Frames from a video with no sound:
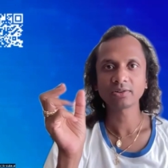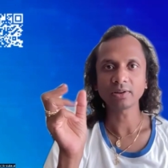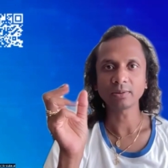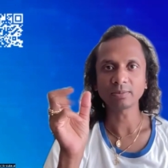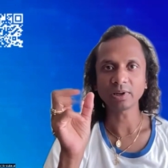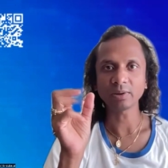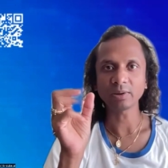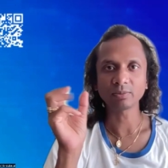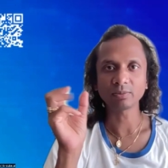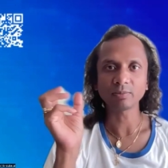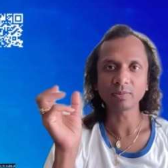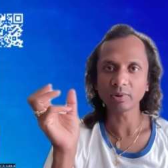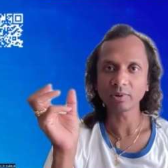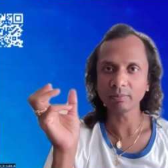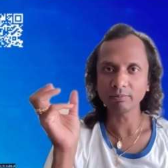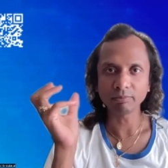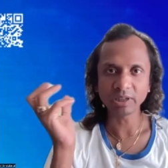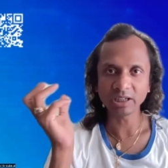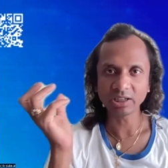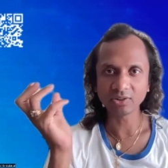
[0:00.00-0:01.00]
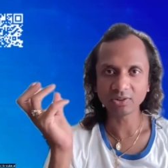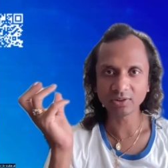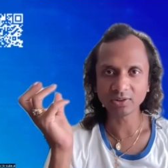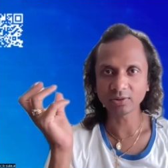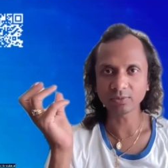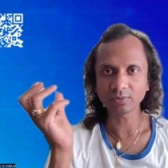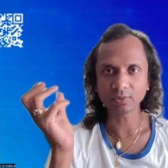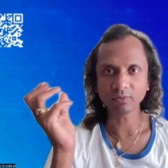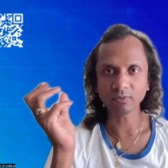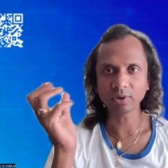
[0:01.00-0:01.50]
sometimes
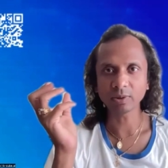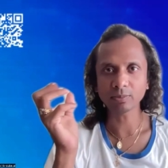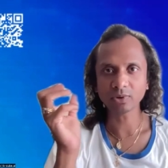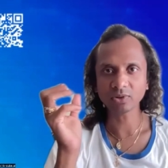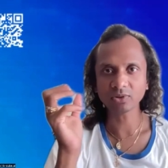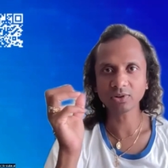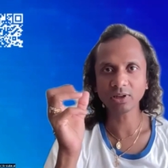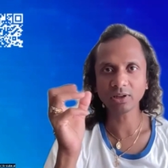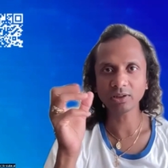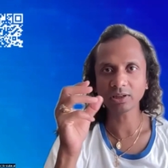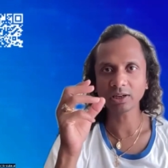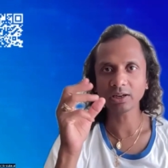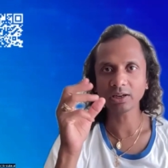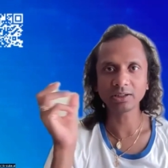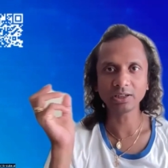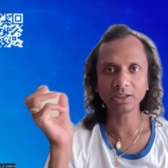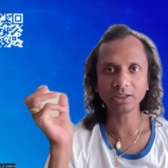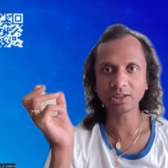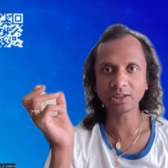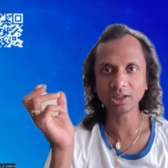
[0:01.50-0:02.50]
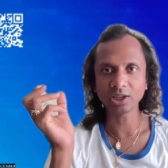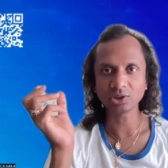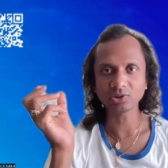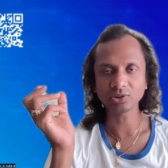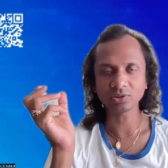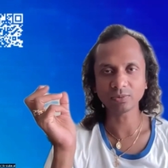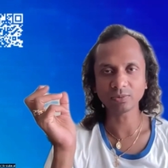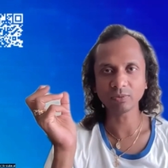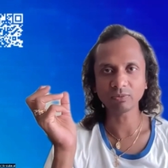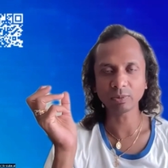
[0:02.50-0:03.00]
btc is 50% and
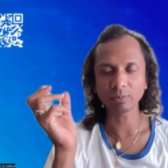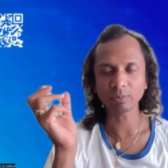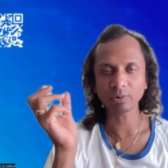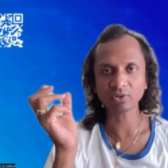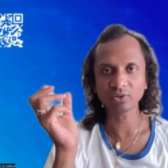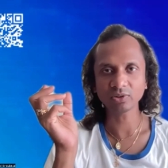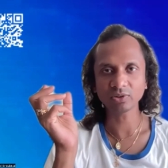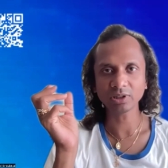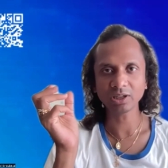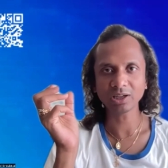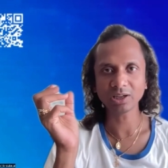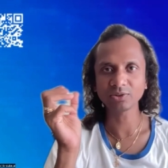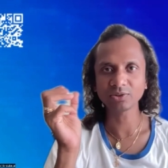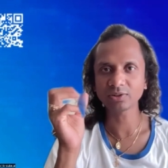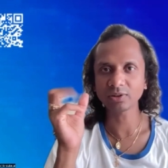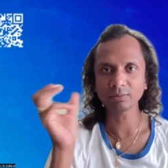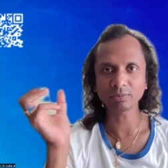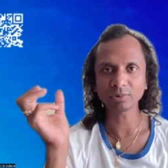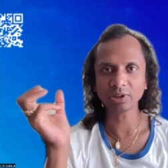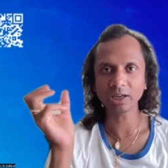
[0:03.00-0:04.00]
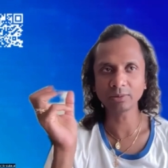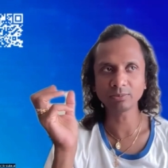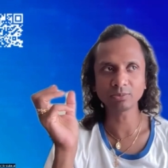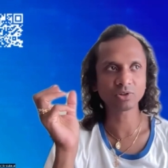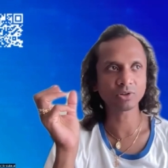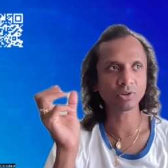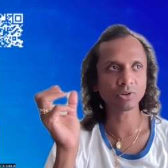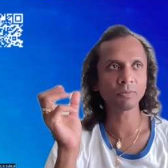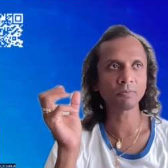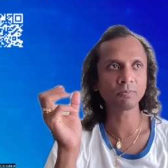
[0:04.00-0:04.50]
eth is 50% and
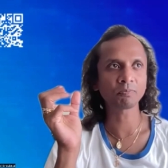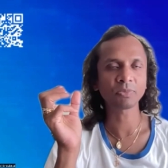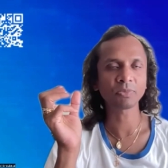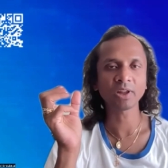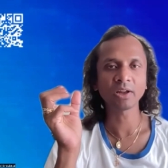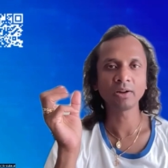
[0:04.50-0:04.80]
sometimes um,